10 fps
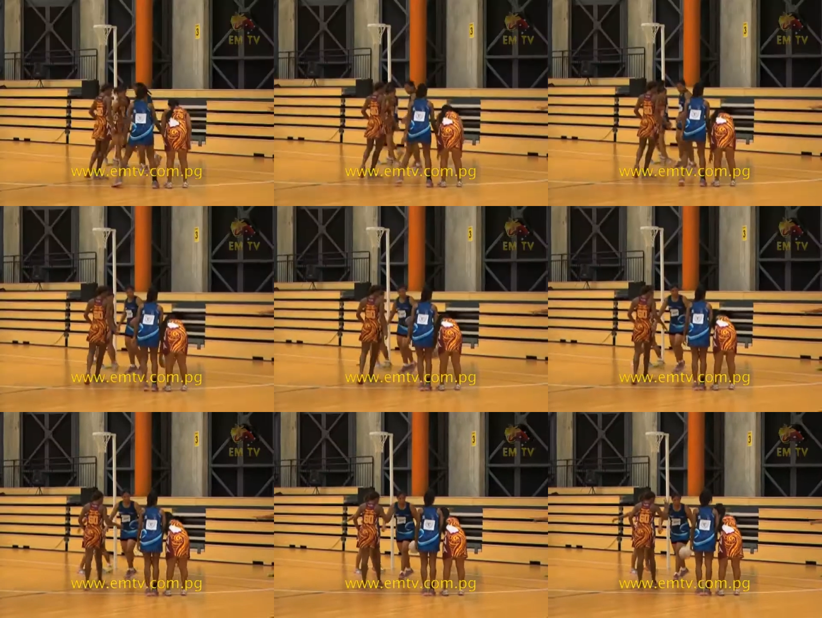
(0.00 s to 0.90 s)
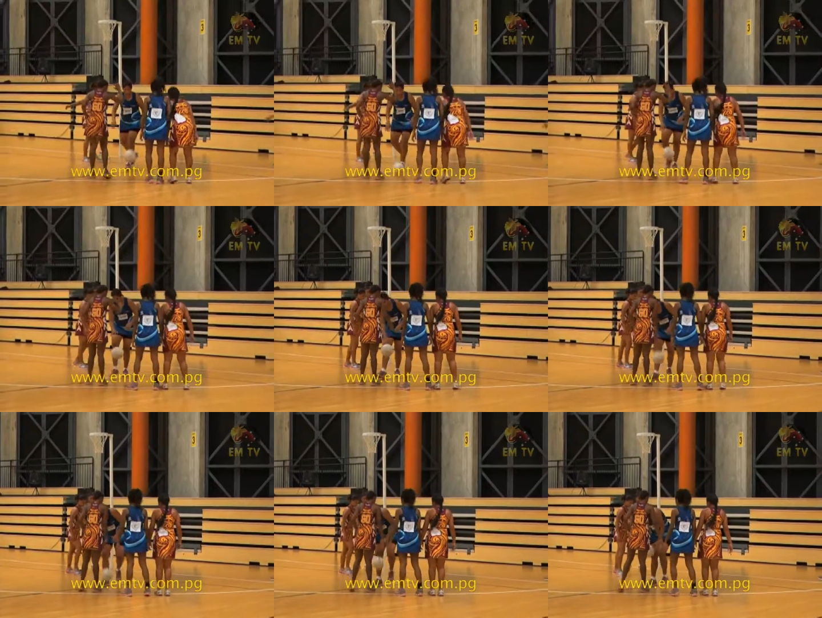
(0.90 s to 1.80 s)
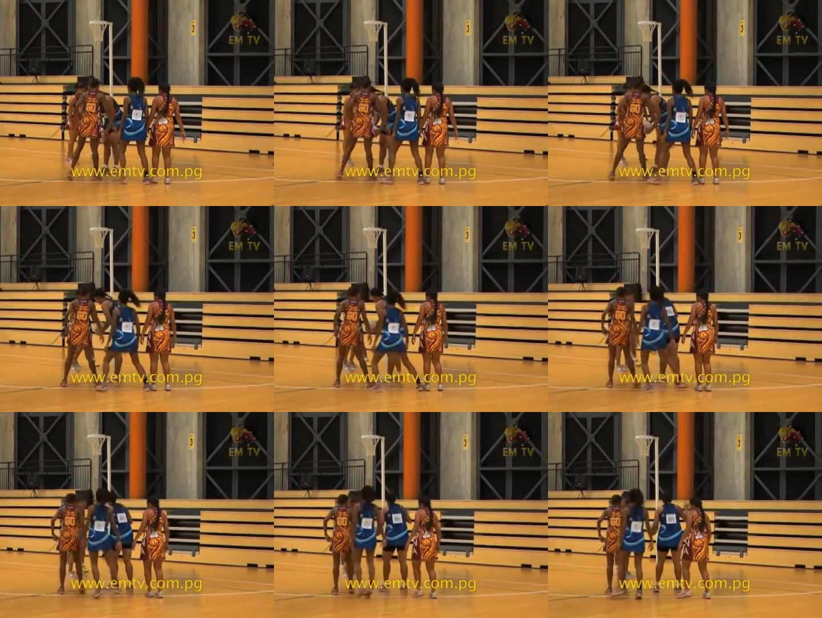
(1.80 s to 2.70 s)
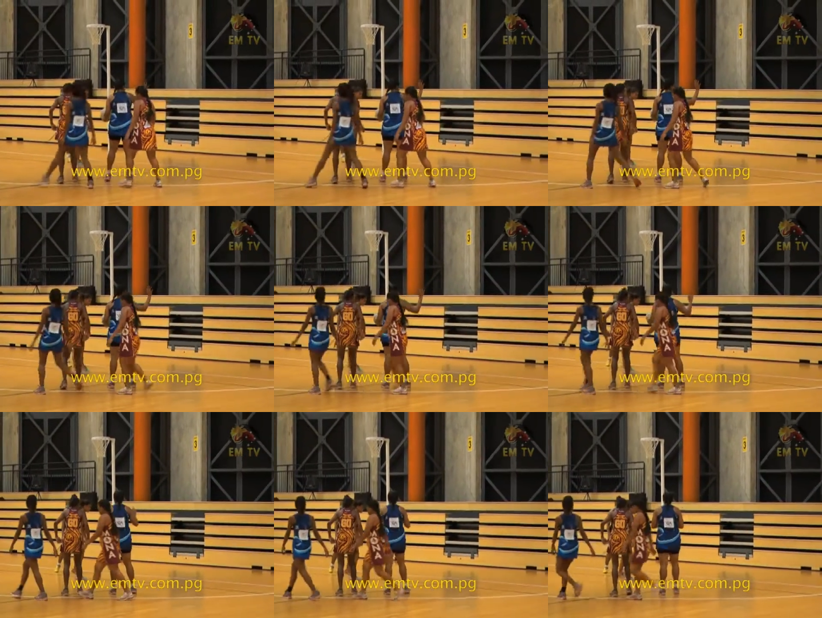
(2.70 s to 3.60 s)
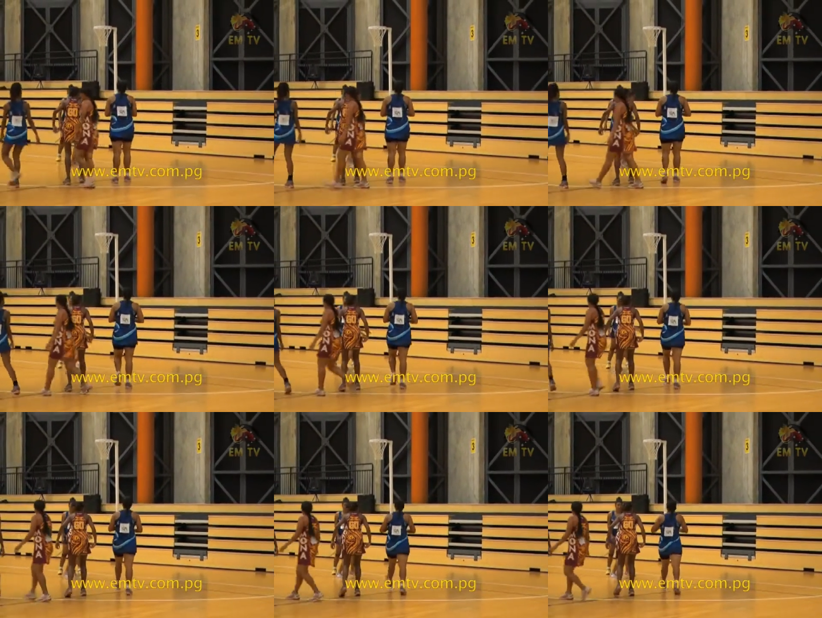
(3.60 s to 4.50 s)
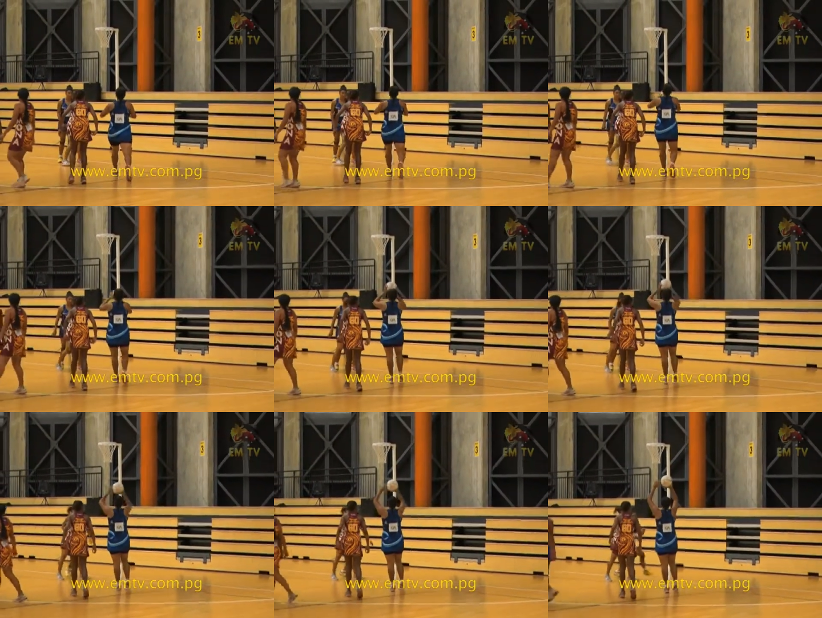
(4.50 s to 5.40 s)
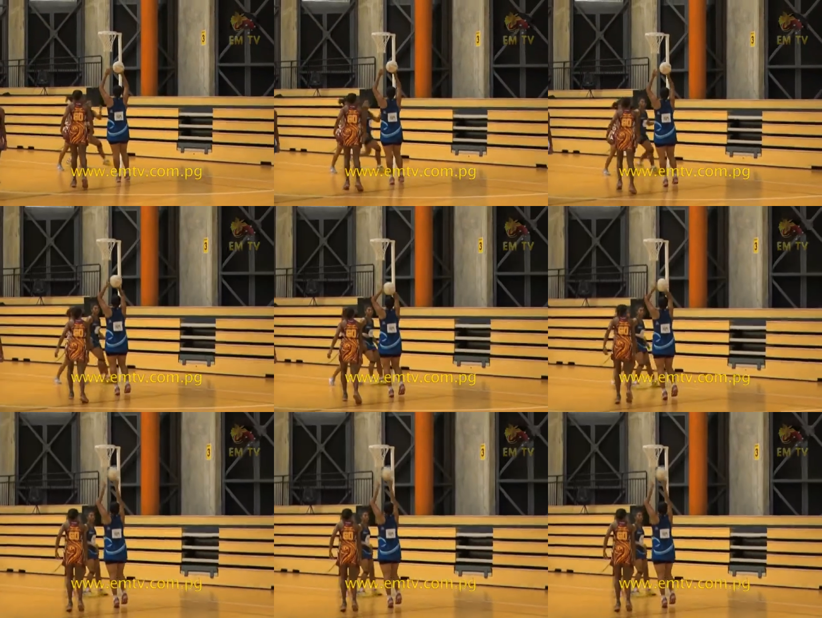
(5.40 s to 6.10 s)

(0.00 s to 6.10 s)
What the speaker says: No face is visible, so there are no lips to read.